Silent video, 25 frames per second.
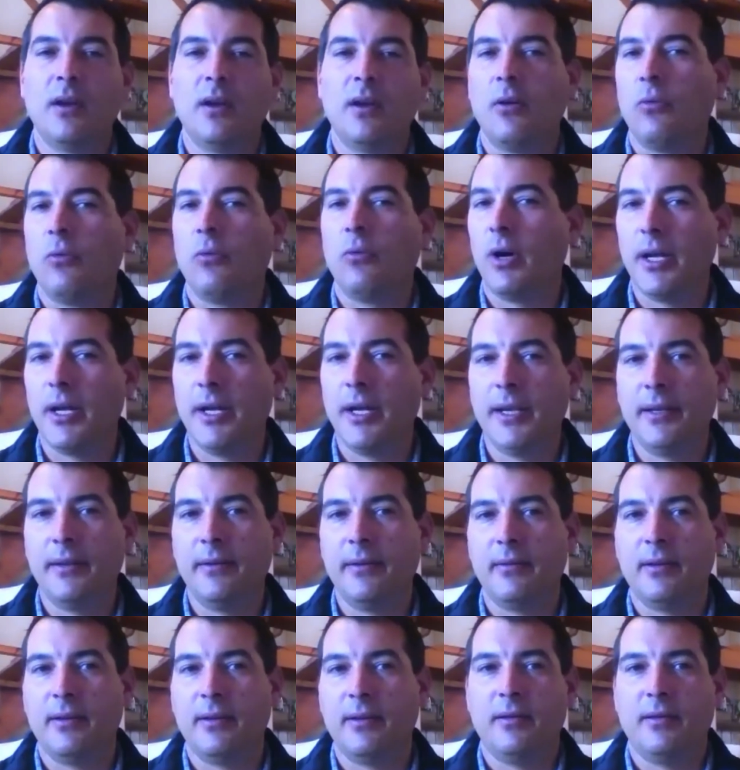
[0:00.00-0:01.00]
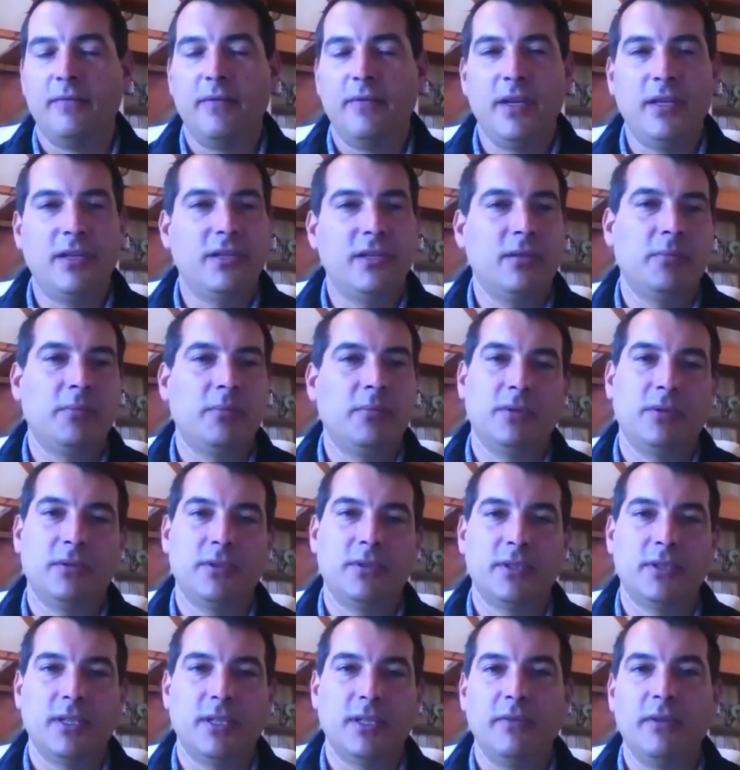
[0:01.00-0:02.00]
wine,
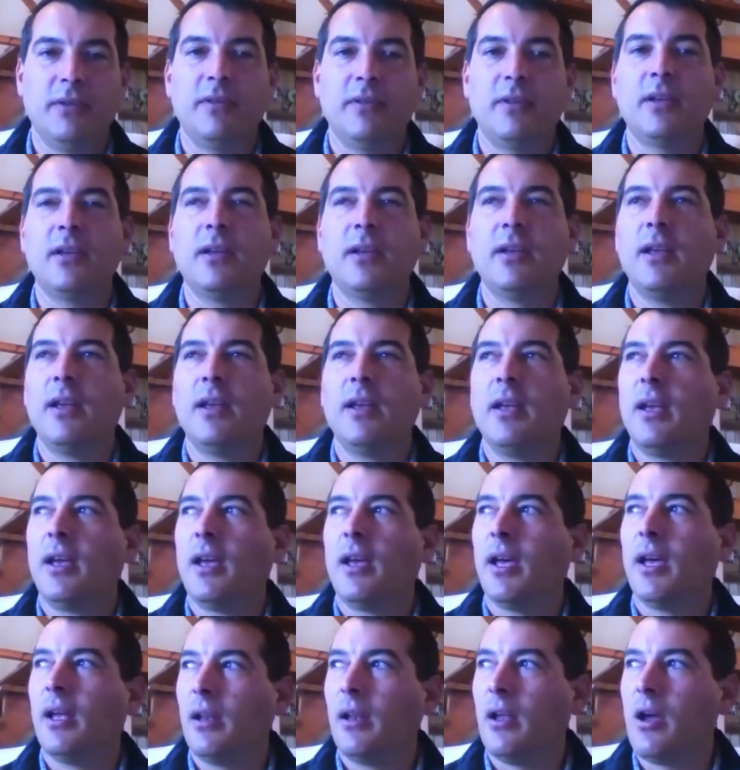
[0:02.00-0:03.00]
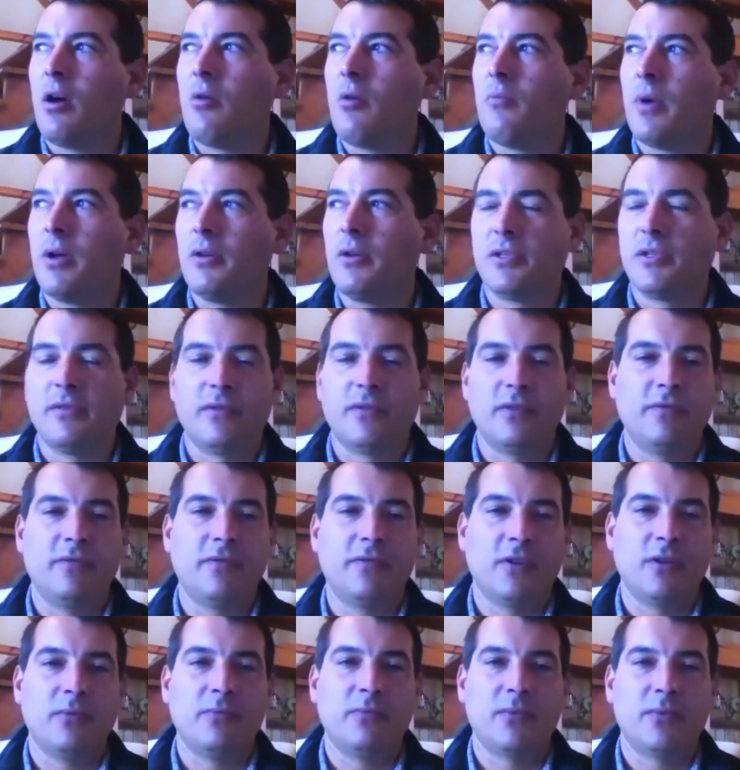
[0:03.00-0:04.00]
vegetables, and everything. And now most of the
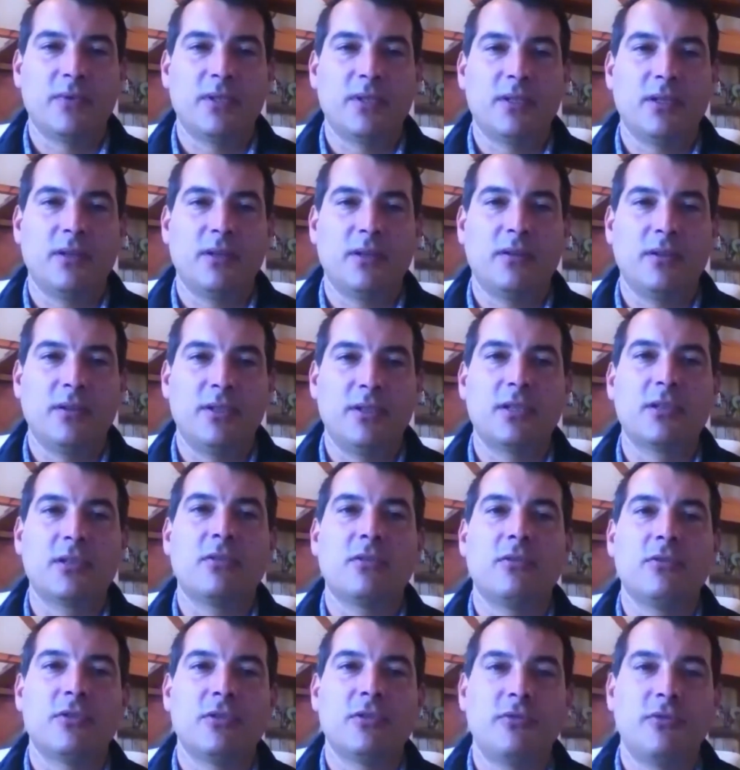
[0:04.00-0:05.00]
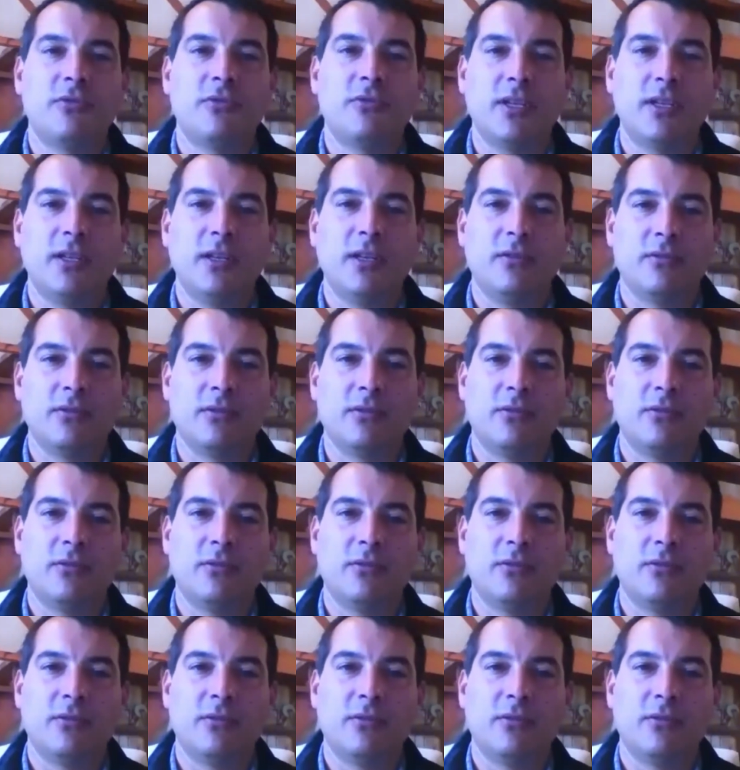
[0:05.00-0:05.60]
farms are just concentrating on